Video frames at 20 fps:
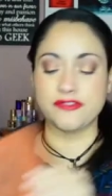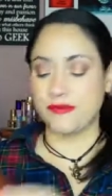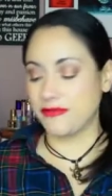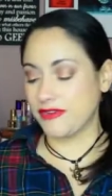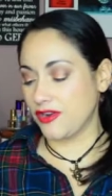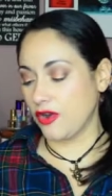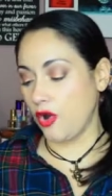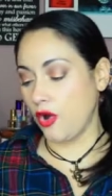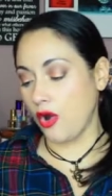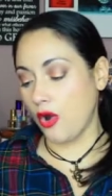so I'm
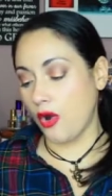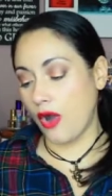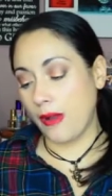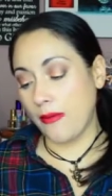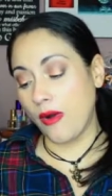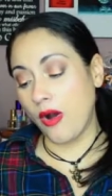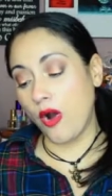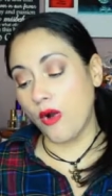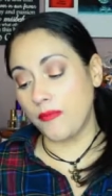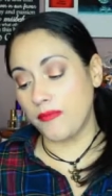
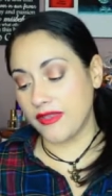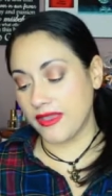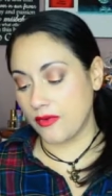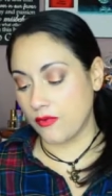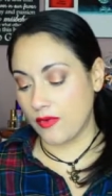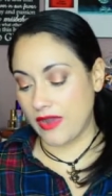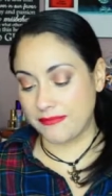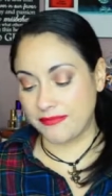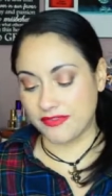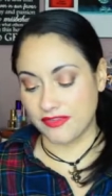hoping it
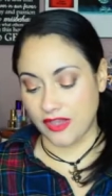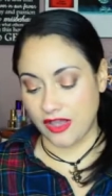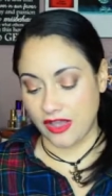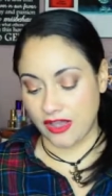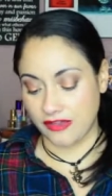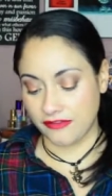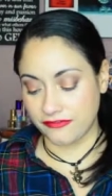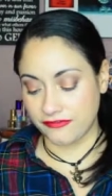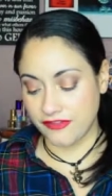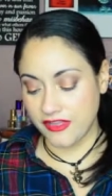wipes
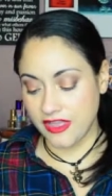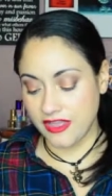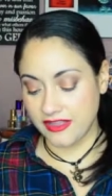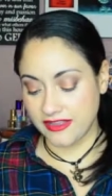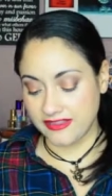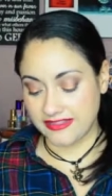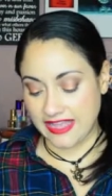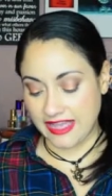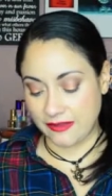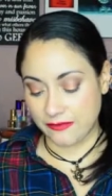off,
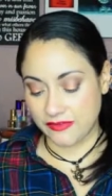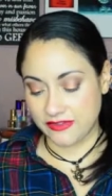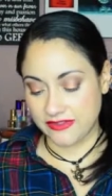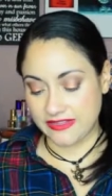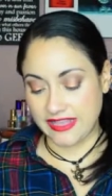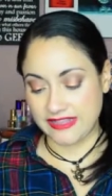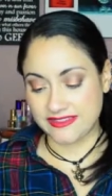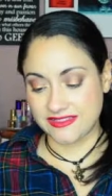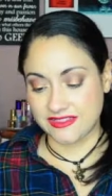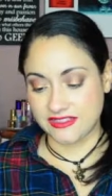because
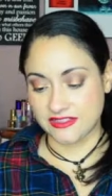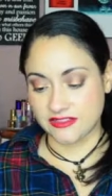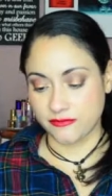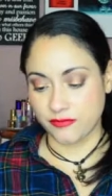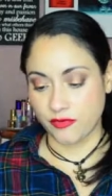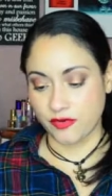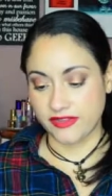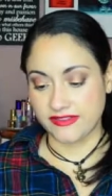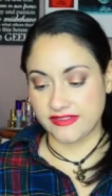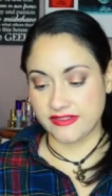that's
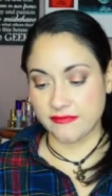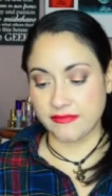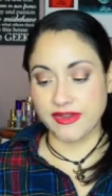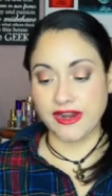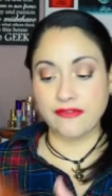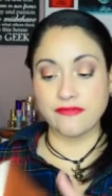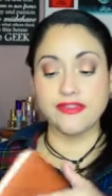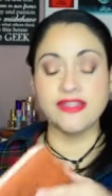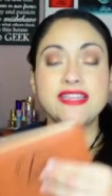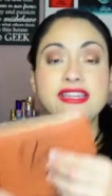disappointing. But I
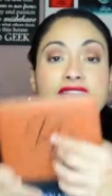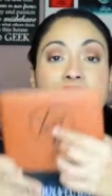really